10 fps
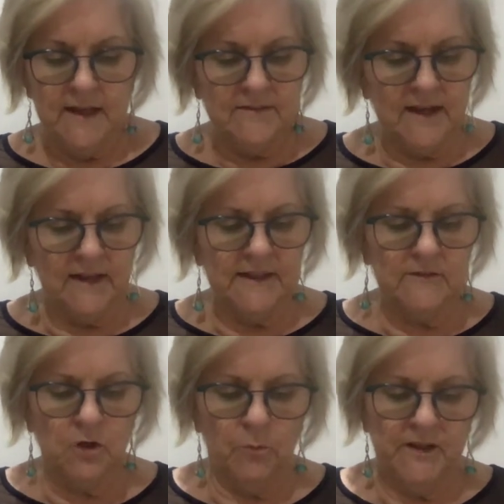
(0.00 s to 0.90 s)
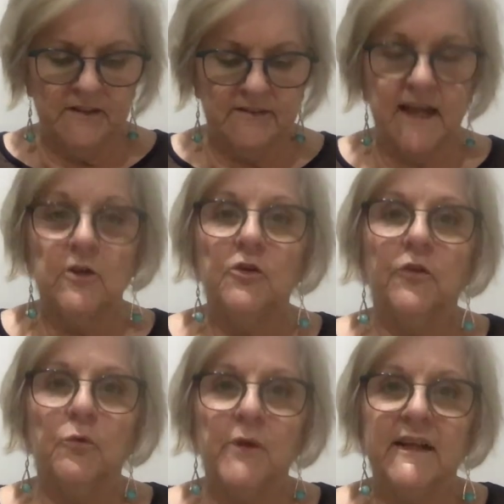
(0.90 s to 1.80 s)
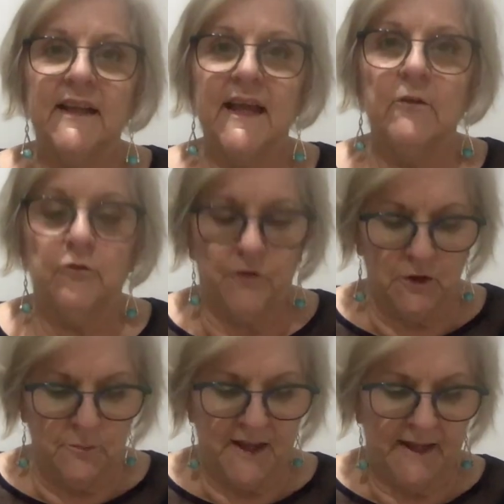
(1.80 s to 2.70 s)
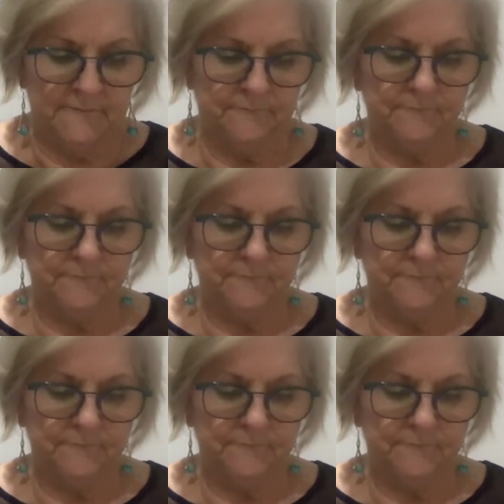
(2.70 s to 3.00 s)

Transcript: "Talia told me to take you to the Red Lakes. Follow me."